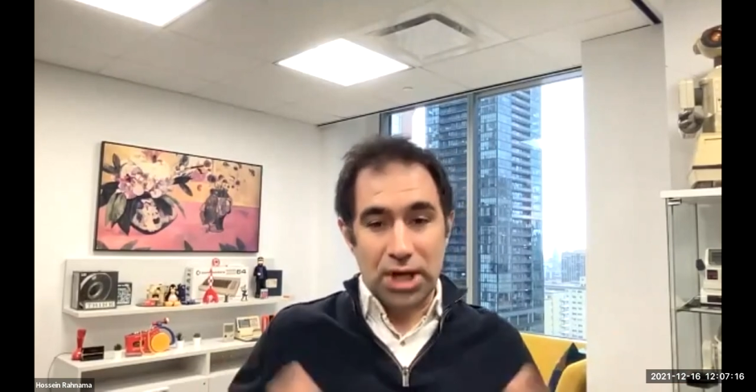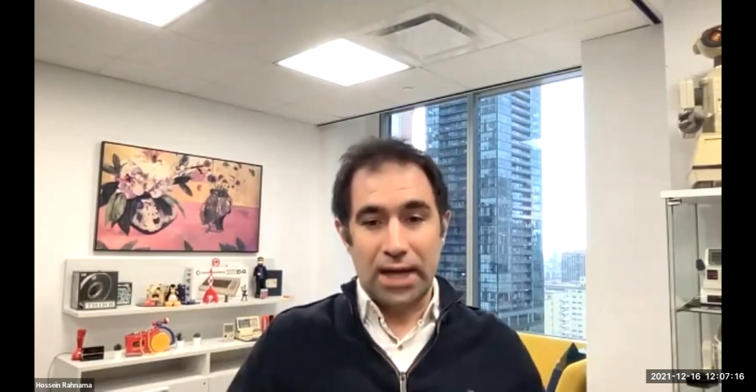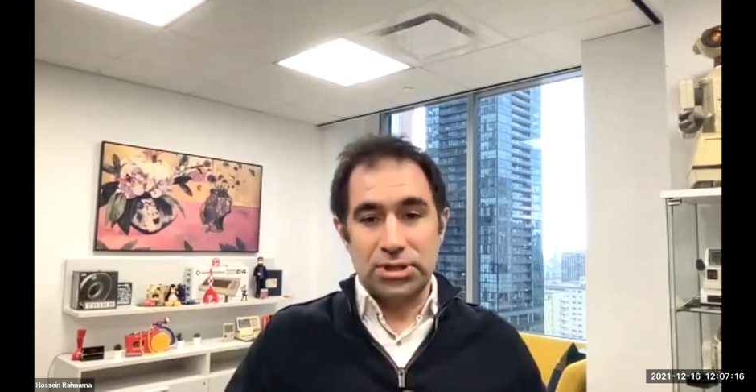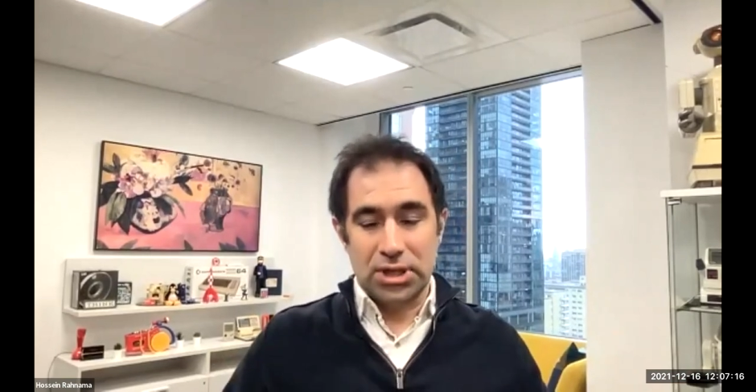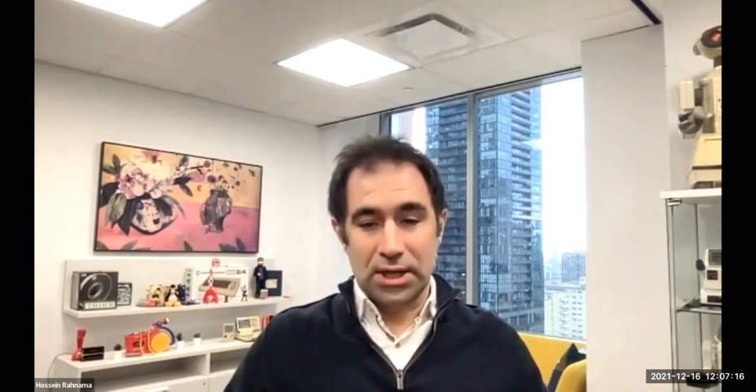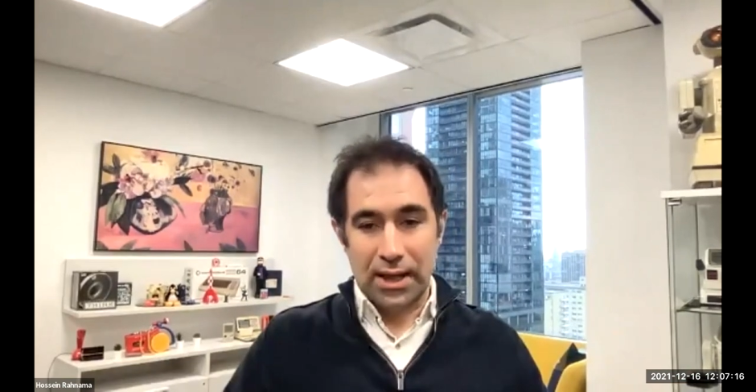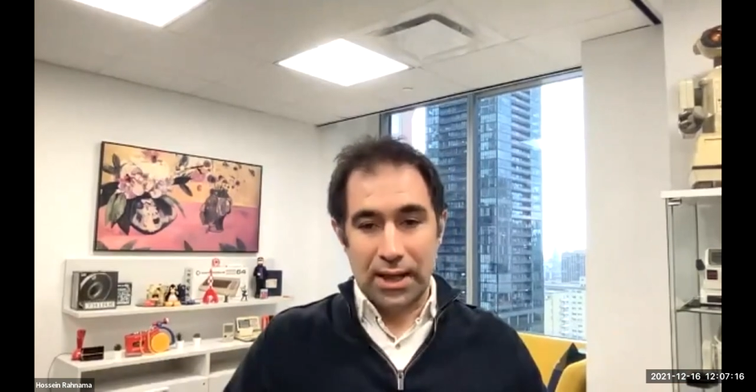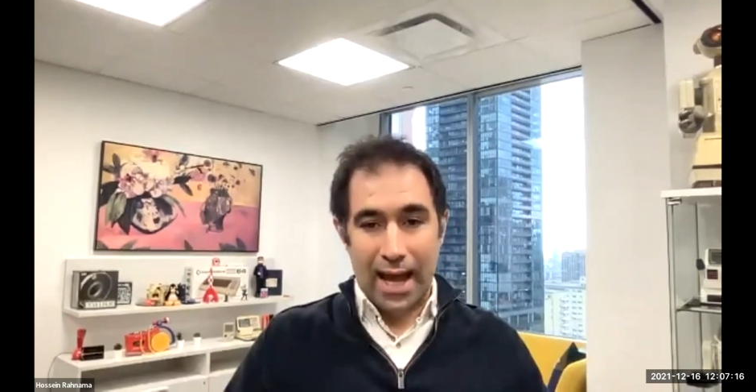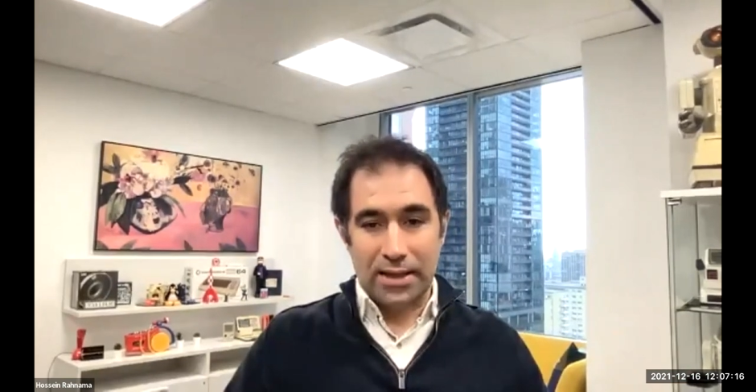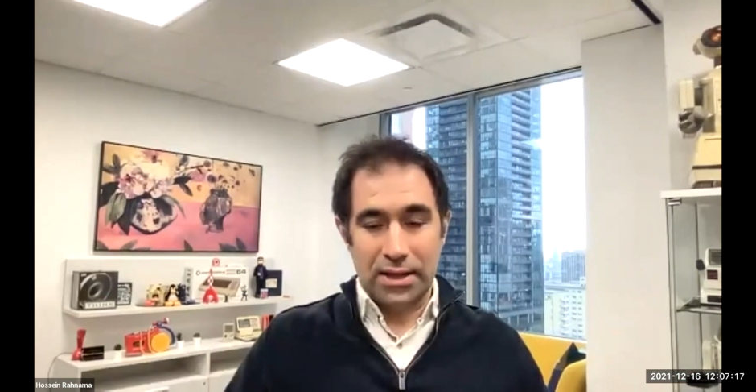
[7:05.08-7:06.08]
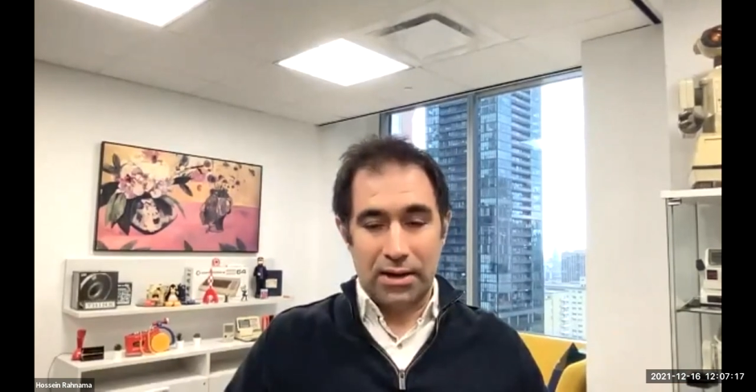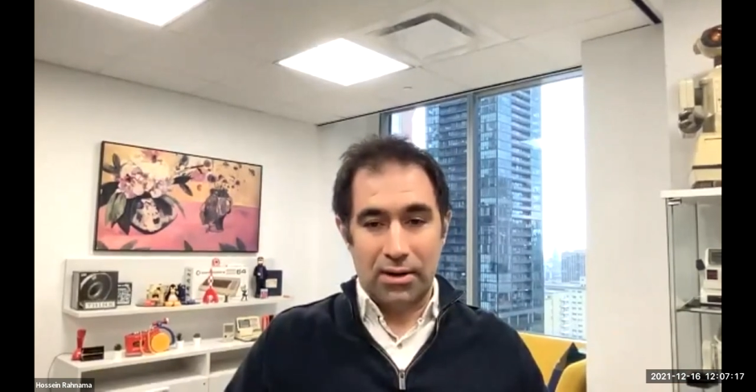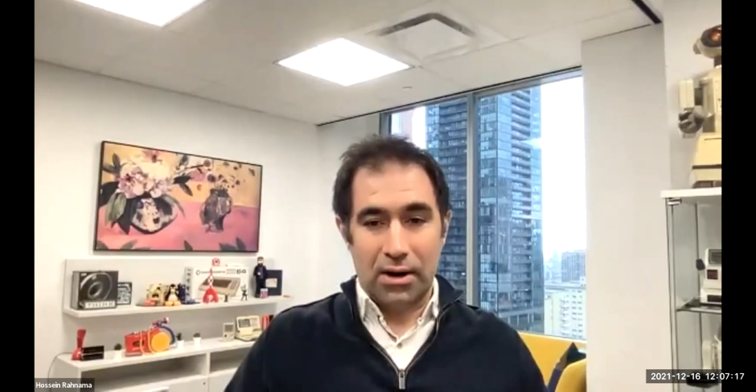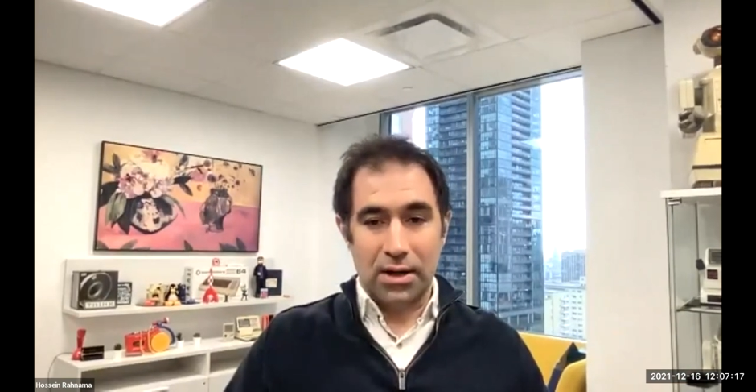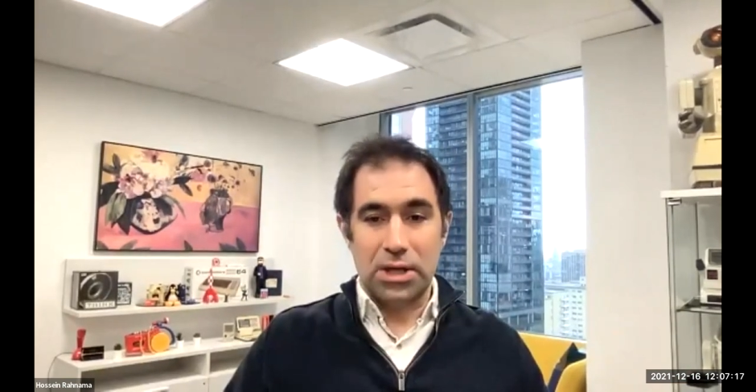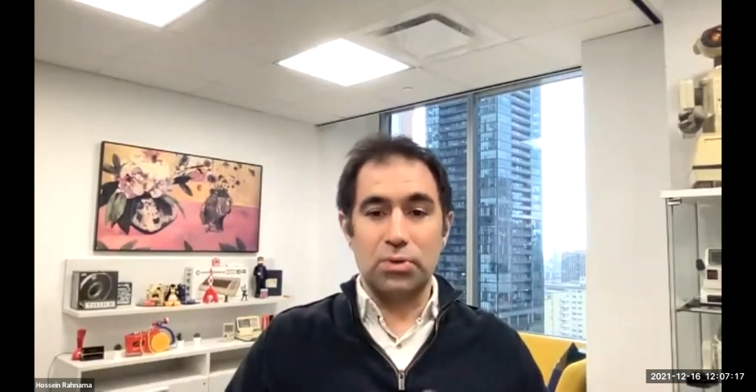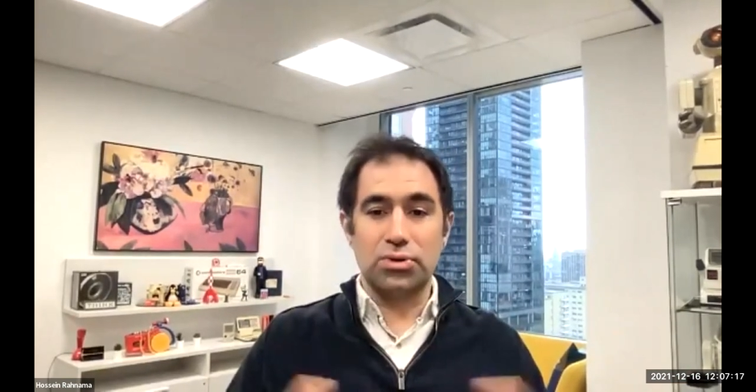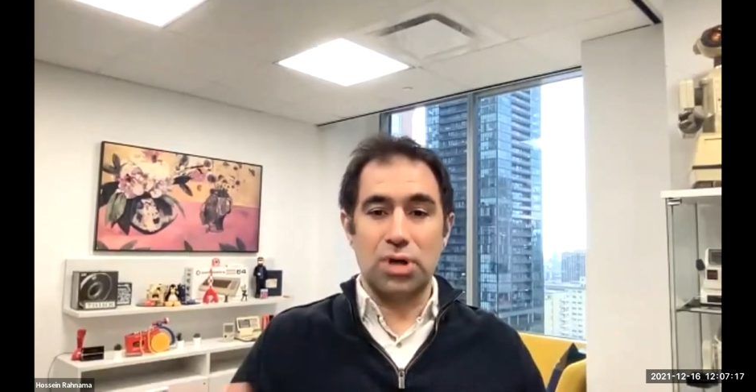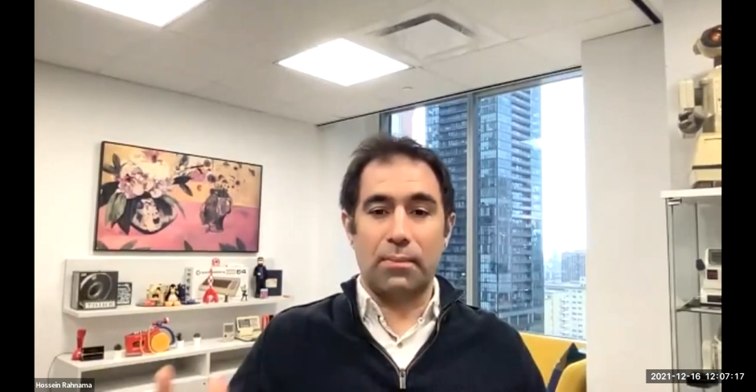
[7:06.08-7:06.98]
changing, and there are huge